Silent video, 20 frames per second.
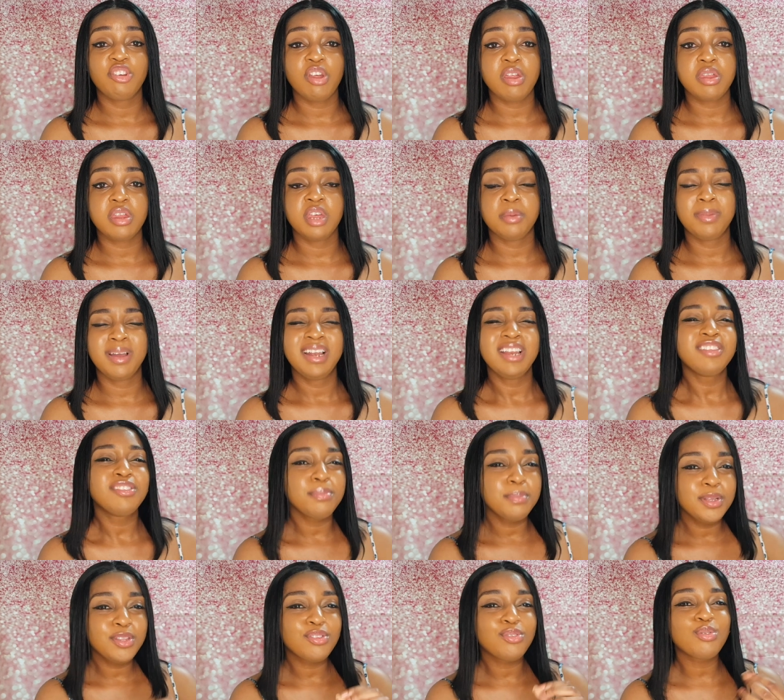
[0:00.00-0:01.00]
just seemed a little
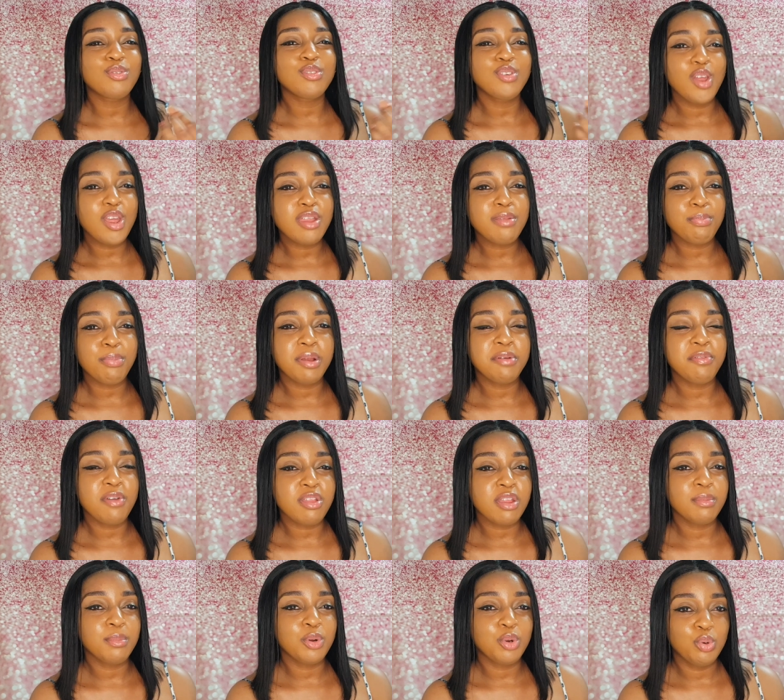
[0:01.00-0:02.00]
bit too desperate for
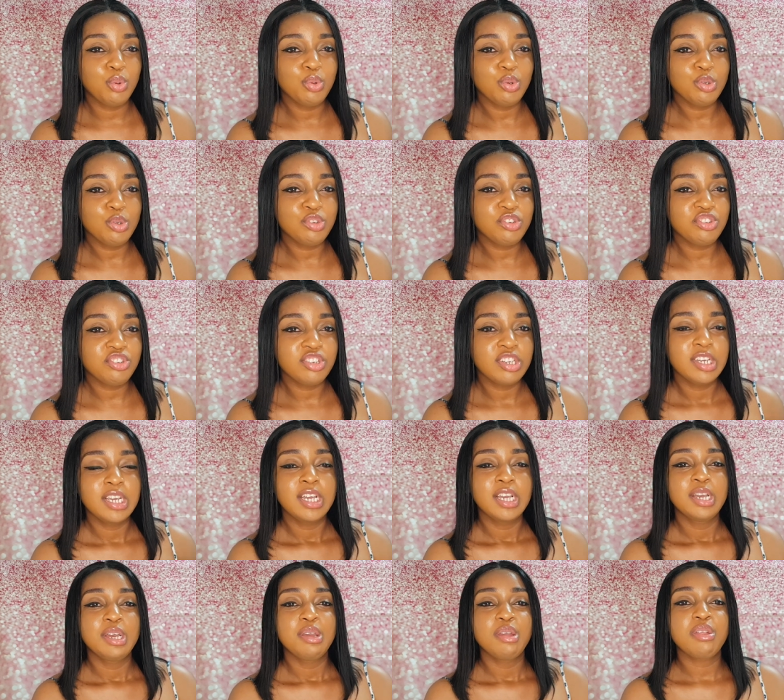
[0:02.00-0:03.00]
some cooch
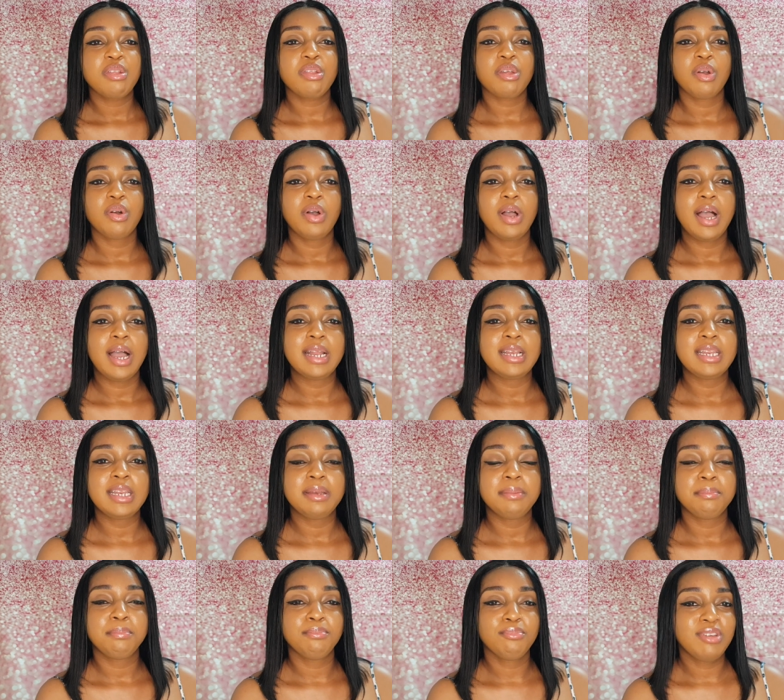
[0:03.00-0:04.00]
so I
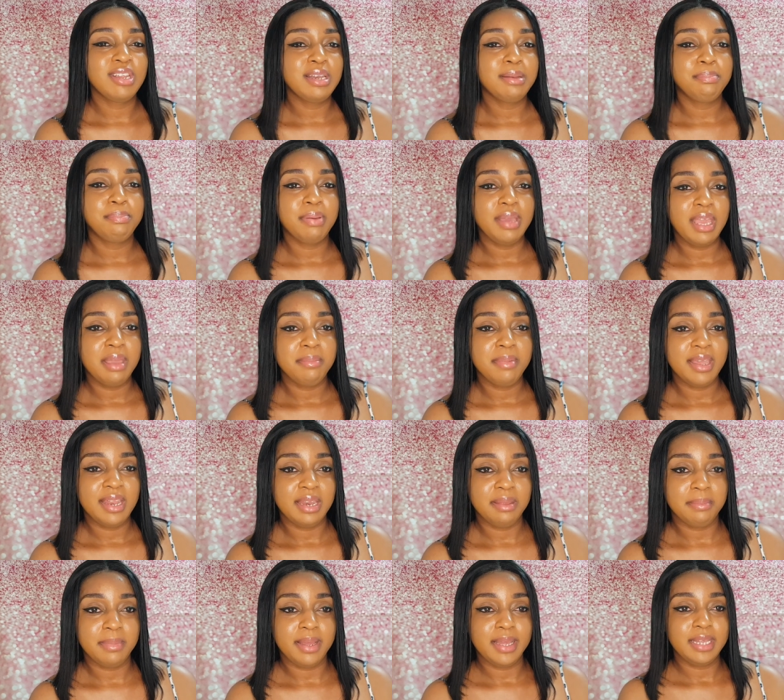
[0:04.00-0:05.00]
didn't really pay him
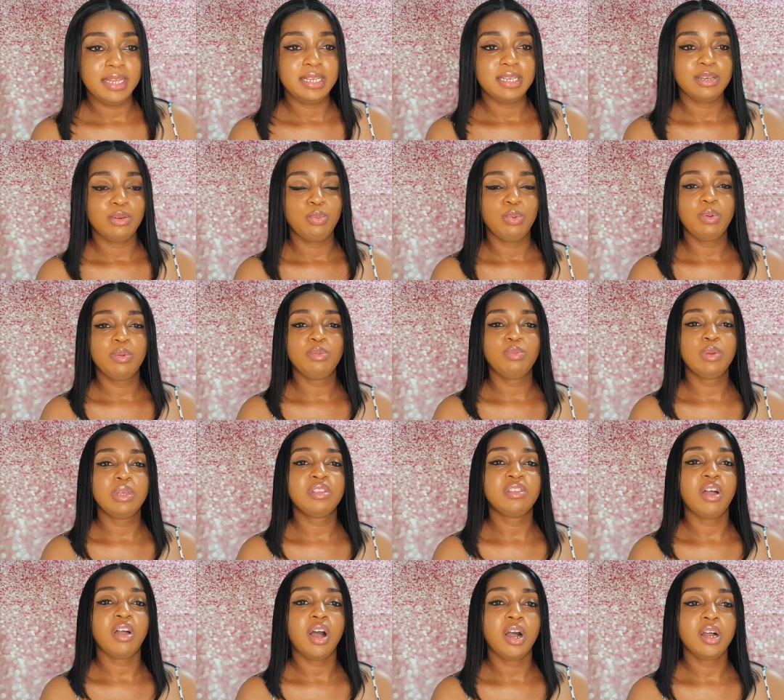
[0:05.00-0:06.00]
any mind. We we
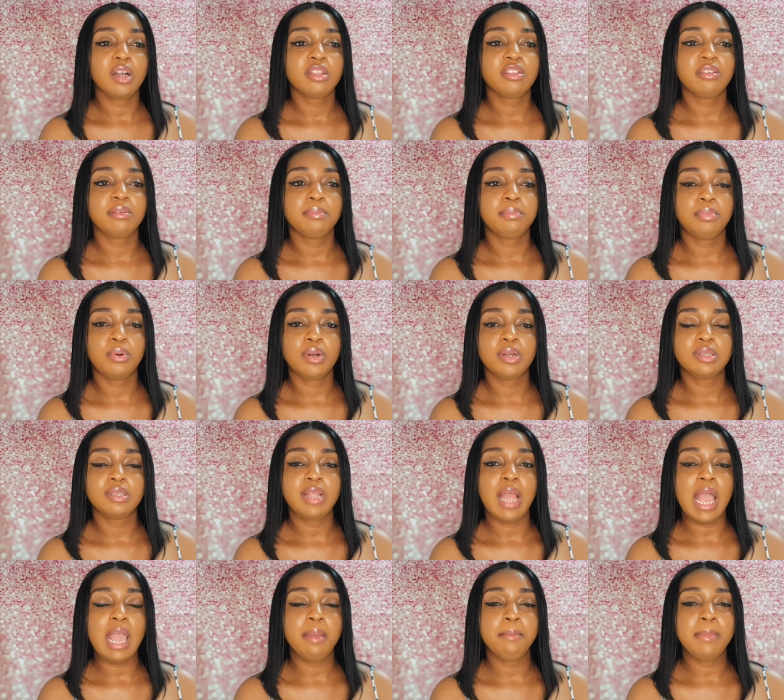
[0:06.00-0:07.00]
talked, but
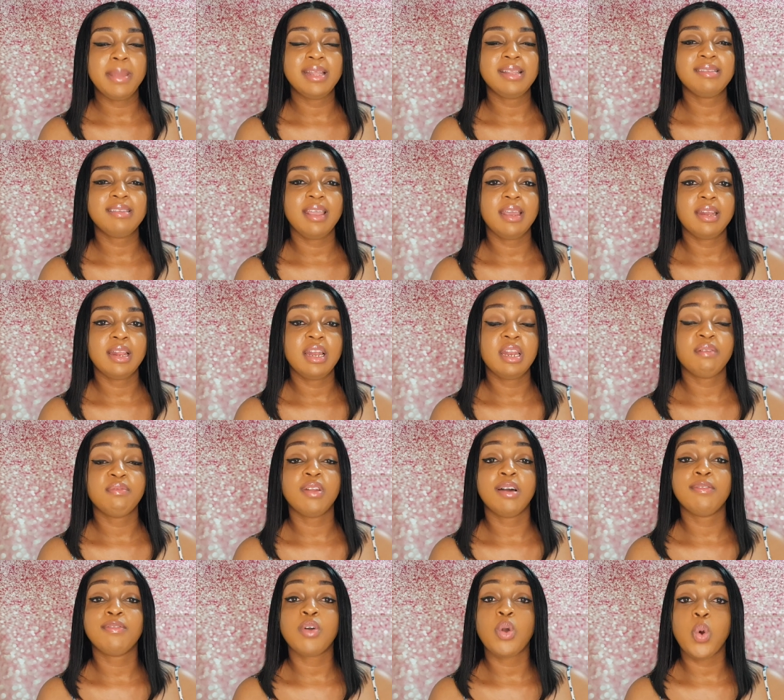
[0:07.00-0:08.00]
I maintained a level
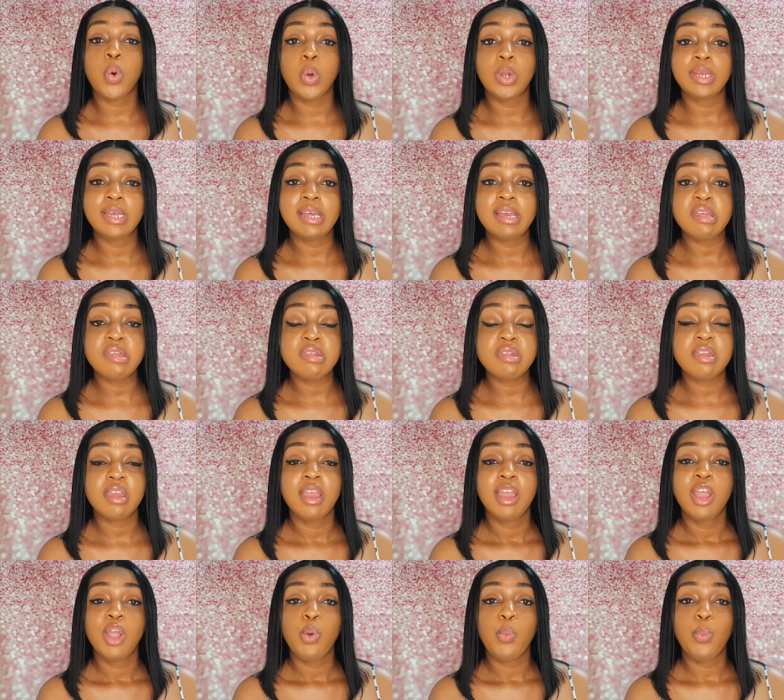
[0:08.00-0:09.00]
of coldness,
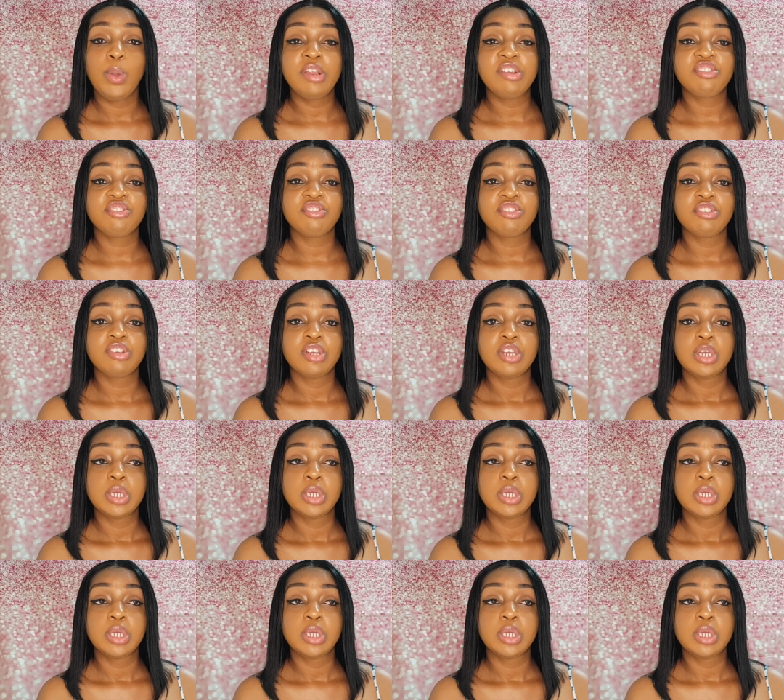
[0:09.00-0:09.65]
which